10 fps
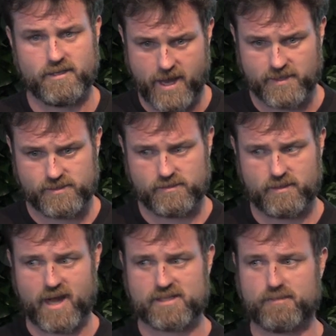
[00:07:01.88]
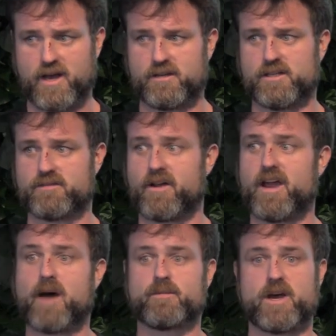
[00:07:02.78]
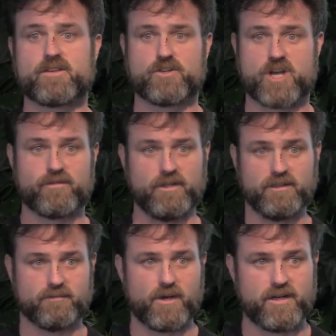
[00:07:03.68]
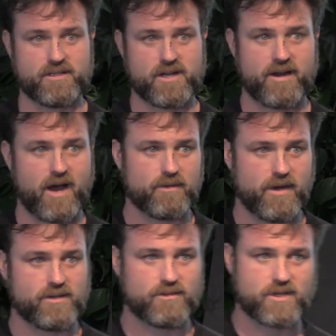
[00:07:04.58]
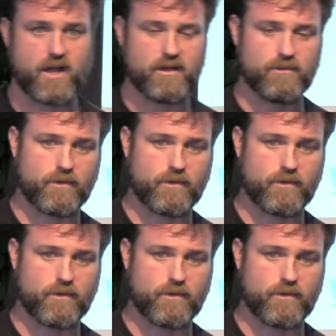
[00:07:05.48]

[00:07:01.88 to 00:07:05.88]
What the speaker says: Yes, HotSpot is very optimized for Java, but it is not optimized for Scala.